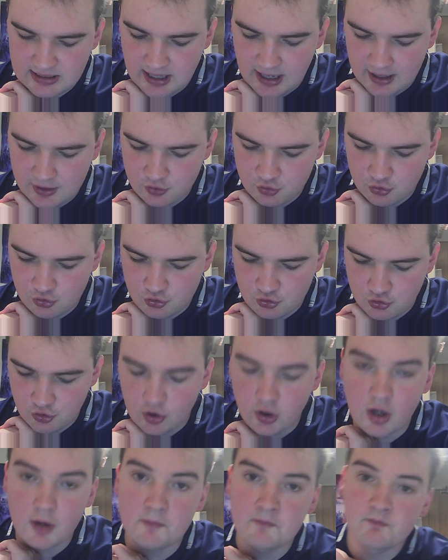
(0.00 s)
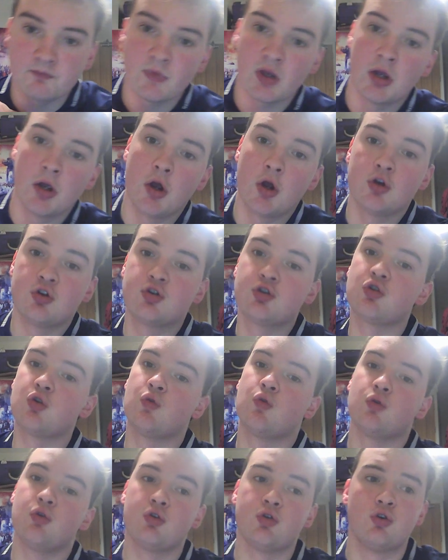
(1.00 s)
and Trula.
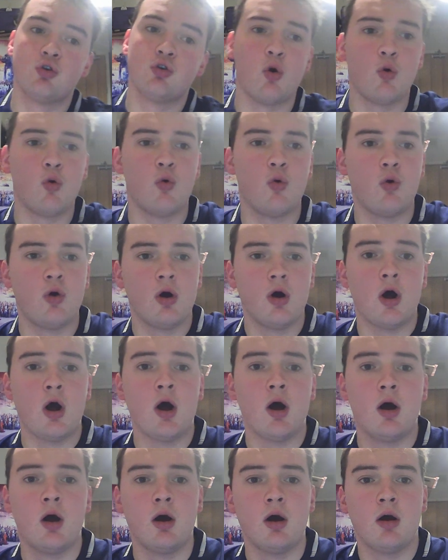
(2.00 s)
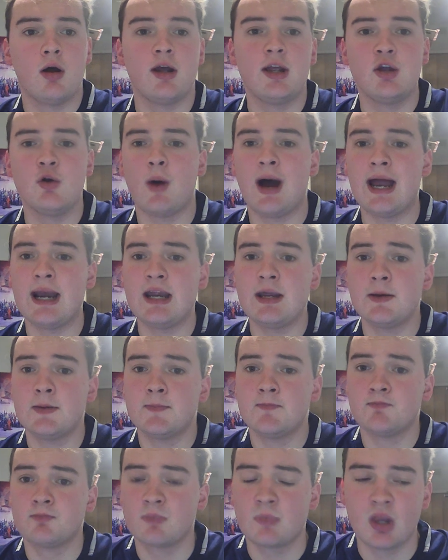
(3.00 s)
So no Ioane.
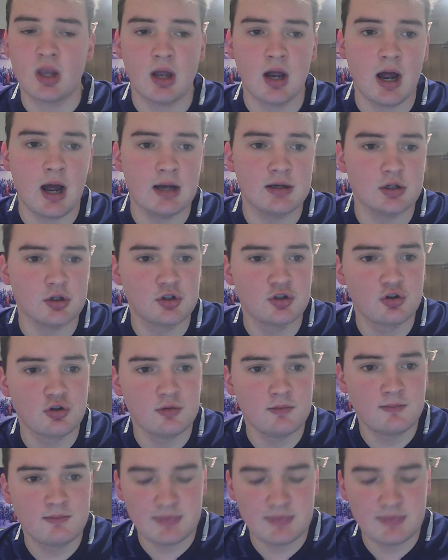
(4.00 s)
I'd assume